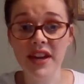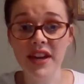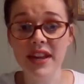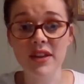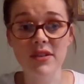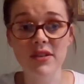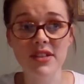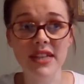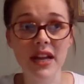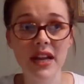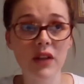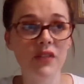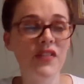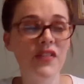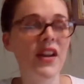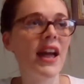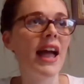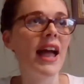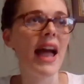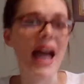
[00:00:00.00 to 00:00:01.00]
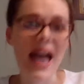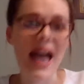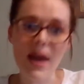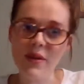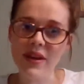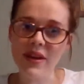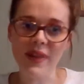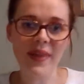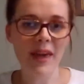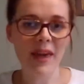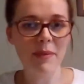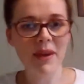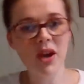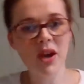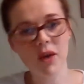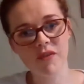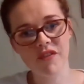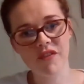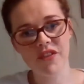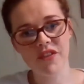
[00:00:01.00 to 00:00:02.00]
in yourself, how can they be
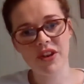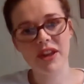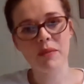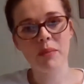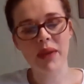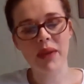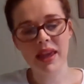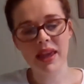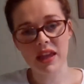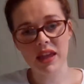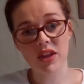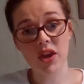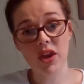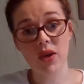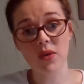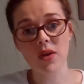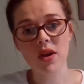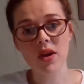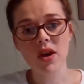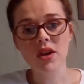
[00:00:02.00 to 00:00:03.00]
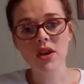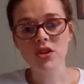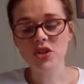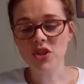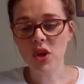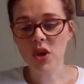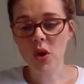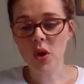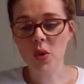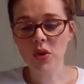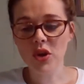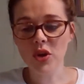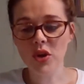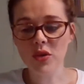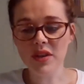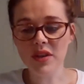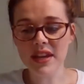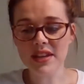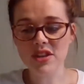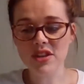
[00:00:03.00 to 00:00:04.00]
confident in picking you? So you
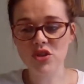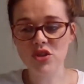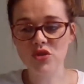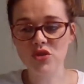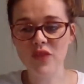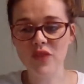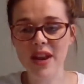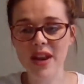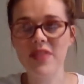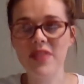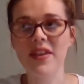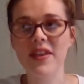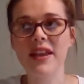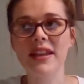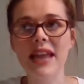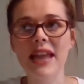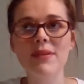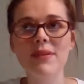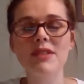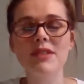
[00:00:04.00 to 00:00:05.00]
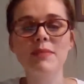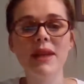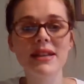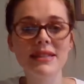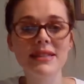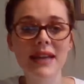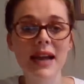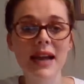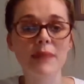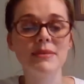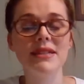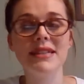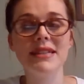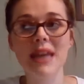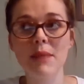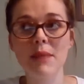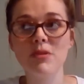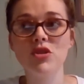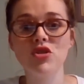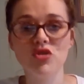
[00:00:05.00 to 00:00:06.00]
need to just really think, now is my time to
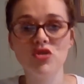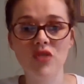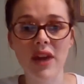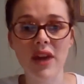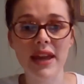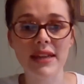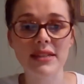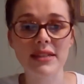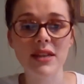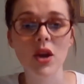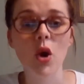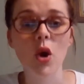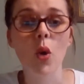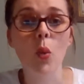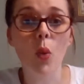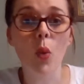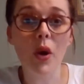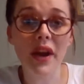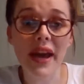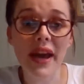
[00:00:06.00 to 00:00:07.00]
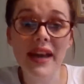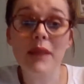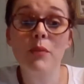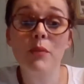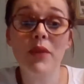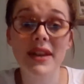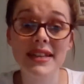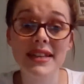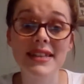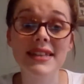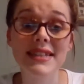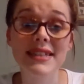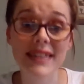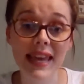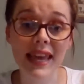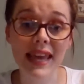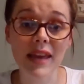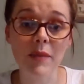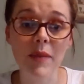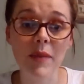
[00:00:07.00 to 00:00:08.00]
demonstrate what I can bring to the
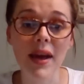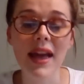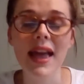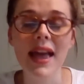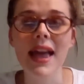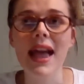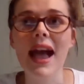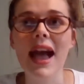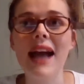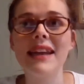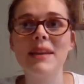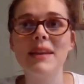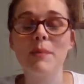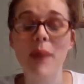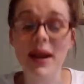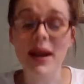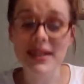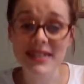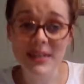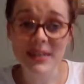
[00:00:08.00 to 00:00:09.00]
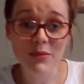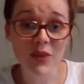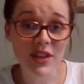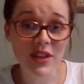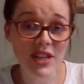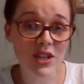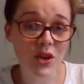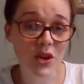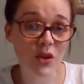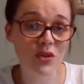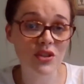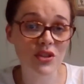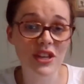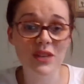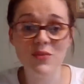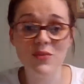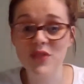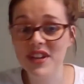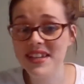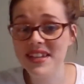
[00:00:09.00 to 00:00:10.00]
team. And it might seem really daunting
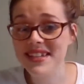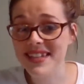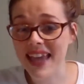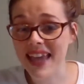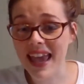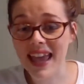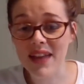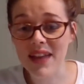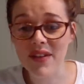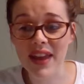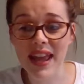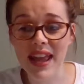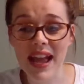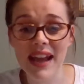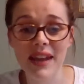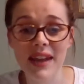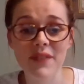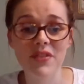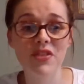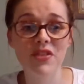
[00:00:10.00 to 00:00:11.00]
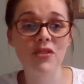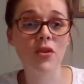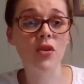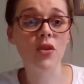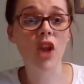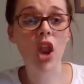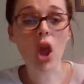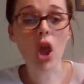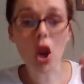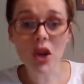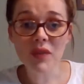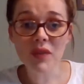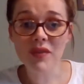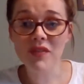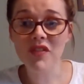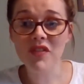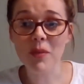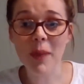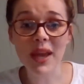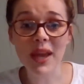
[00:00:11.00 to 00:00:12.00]
and really scary, and I've thrown a lot of
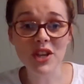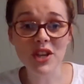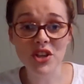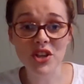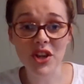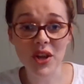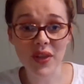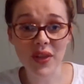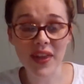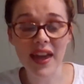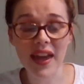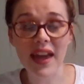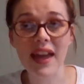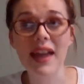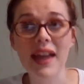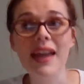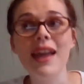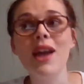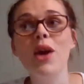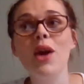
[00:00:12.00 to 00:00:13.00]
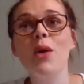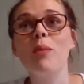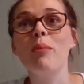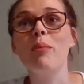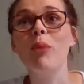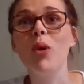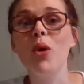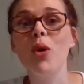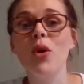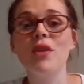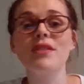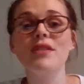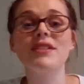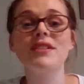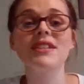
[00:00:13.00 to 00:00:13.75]
information at you there, but